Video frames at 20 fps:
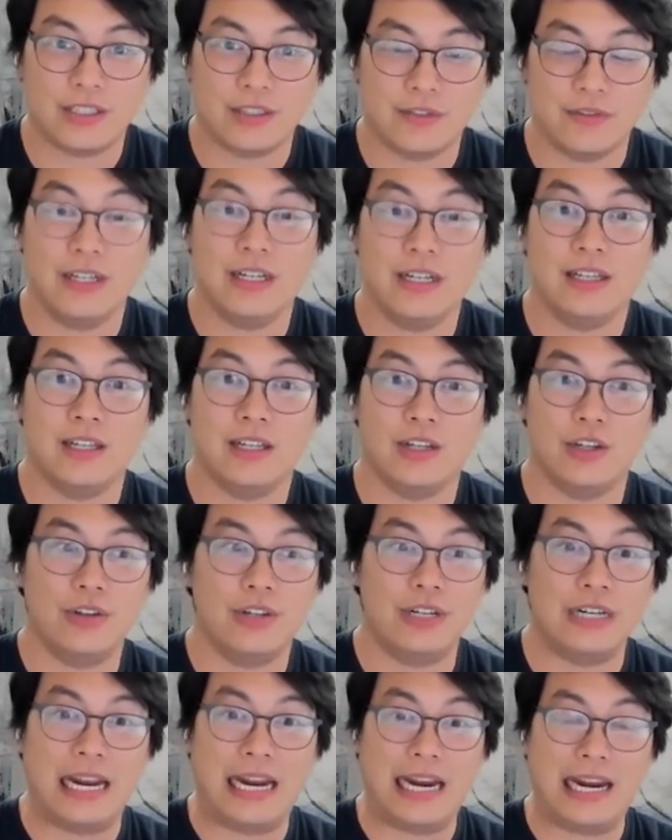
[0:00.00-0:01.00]
If anything, you're
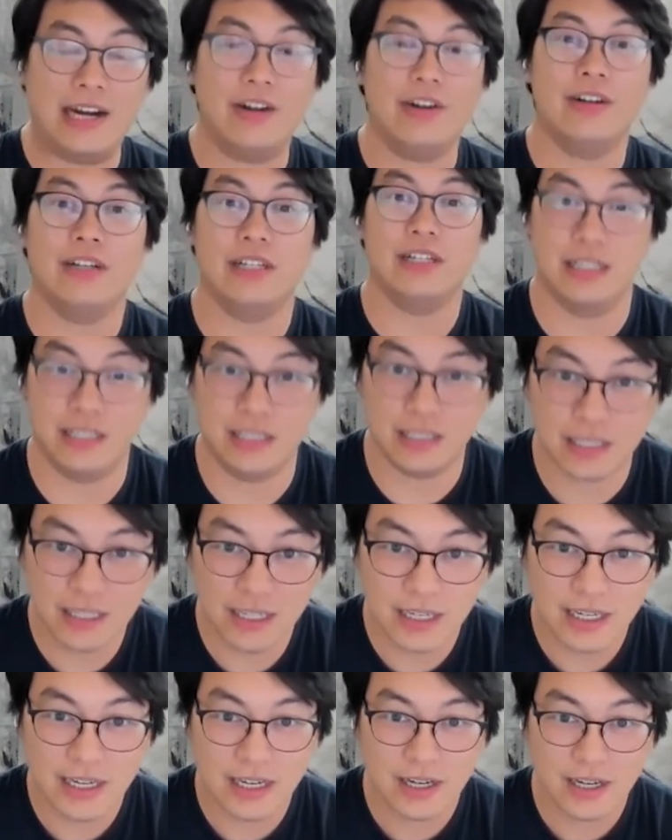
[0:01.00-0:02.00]
inheriting,
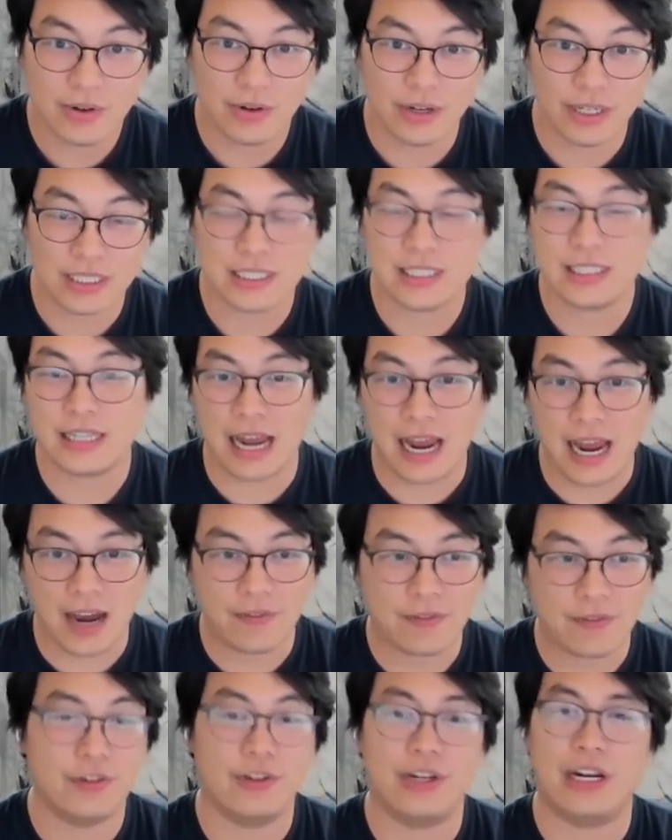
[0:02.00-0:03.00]
right,
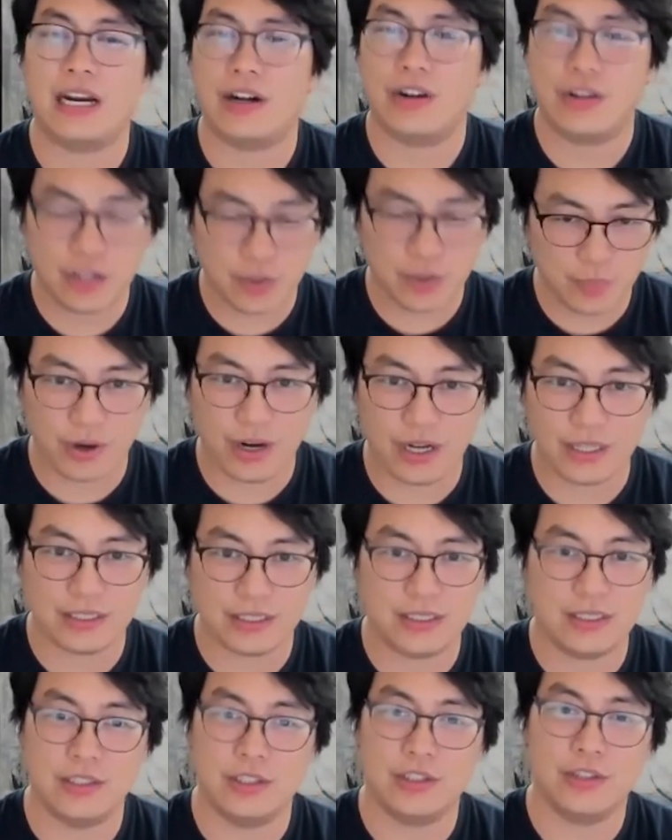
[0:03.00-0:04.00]
staff, you're inheriting
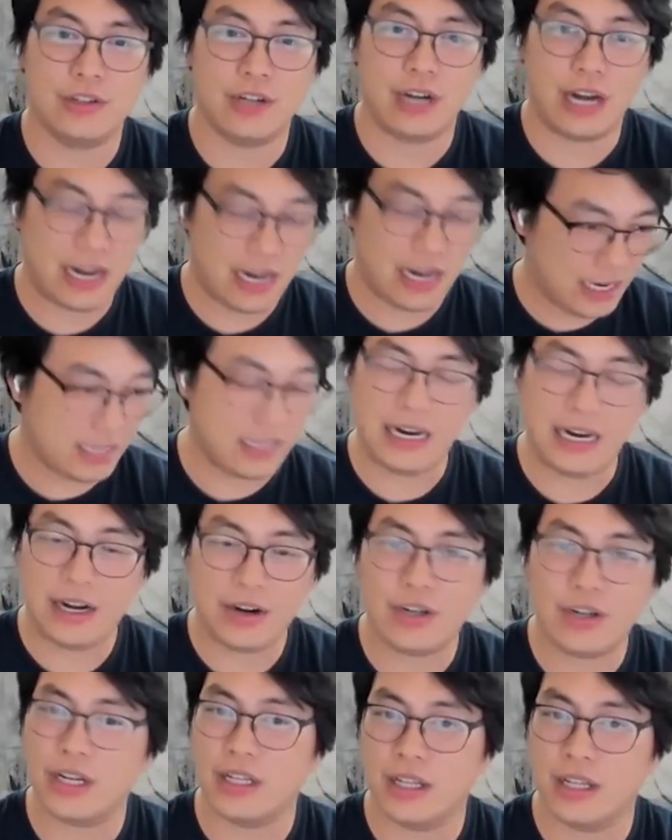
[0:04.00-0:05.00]
processes, you're
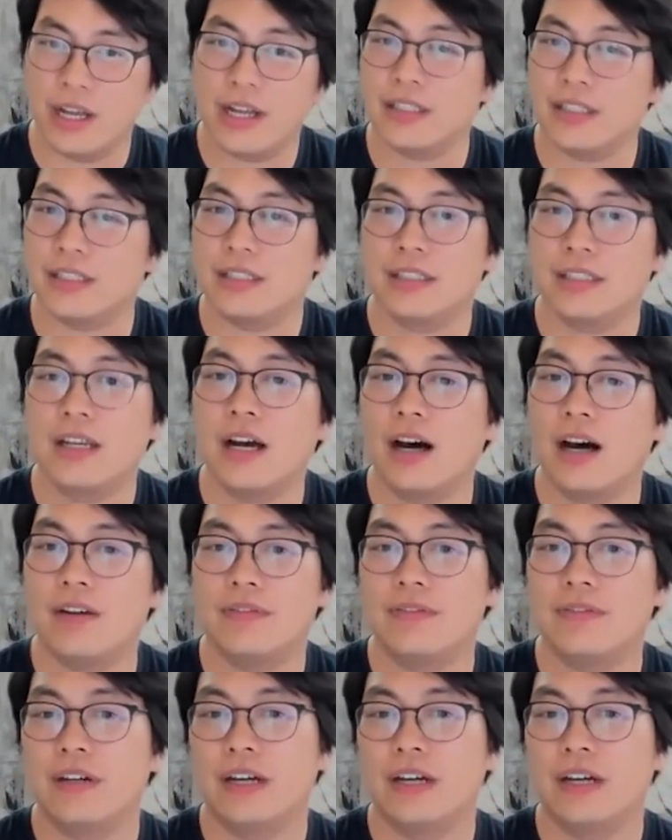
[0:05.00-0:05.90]
inheriting a lot of stuff